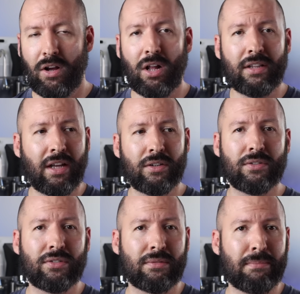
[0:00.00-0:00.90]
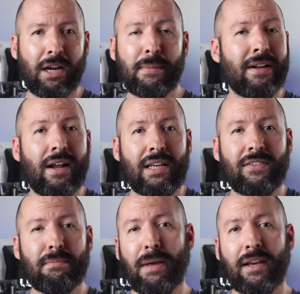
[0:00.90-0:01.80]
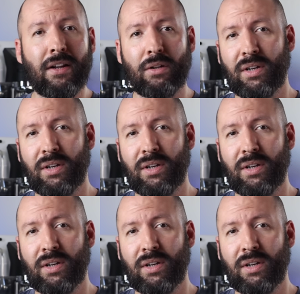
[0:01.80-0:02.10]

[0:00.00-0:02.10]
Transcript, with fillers: All the others may or may not even make it on the